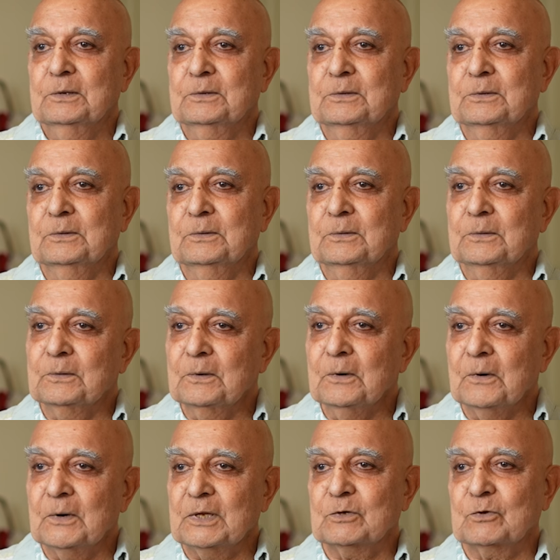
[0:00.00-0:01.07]
to
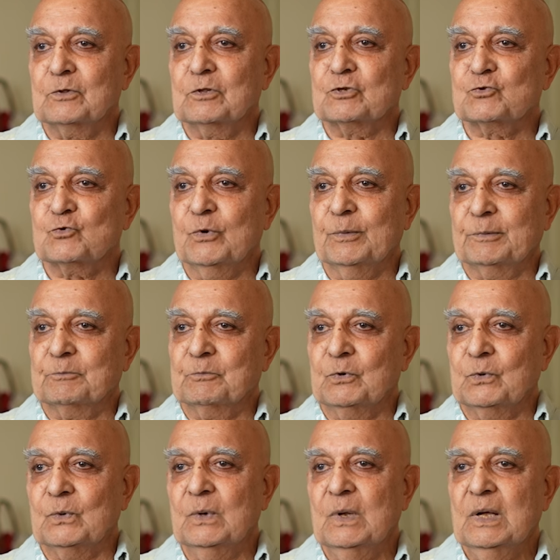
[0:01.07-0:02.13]
go into the swimming
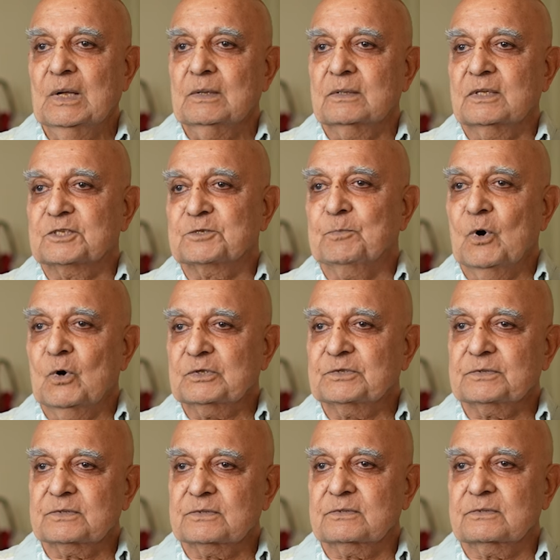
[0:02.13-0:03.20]
pool. The
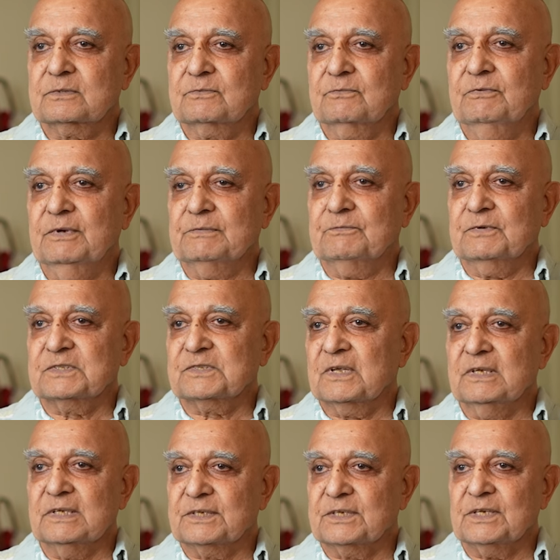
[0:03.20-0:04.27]
sports
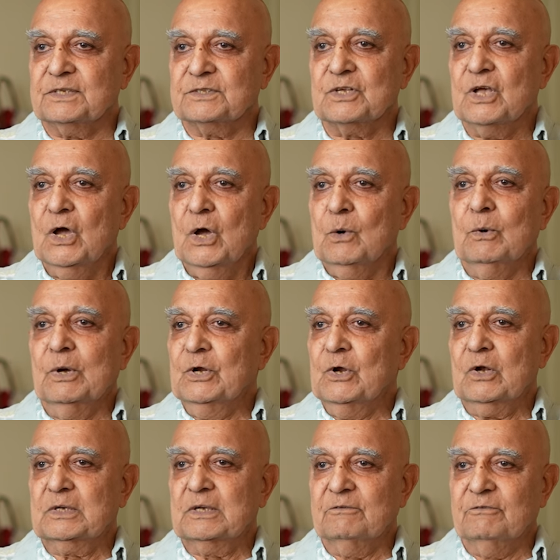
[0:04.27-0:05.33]
facilities were
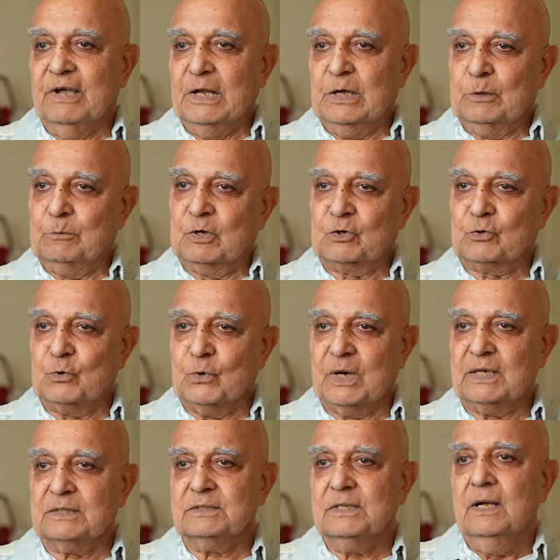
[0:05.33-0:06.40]
not available to
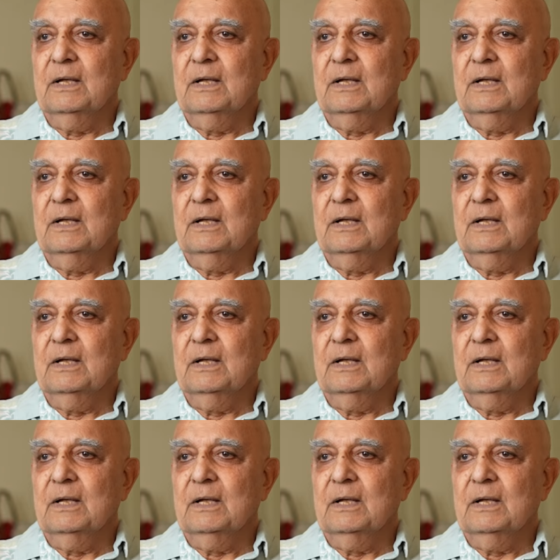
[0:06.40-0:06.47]
us.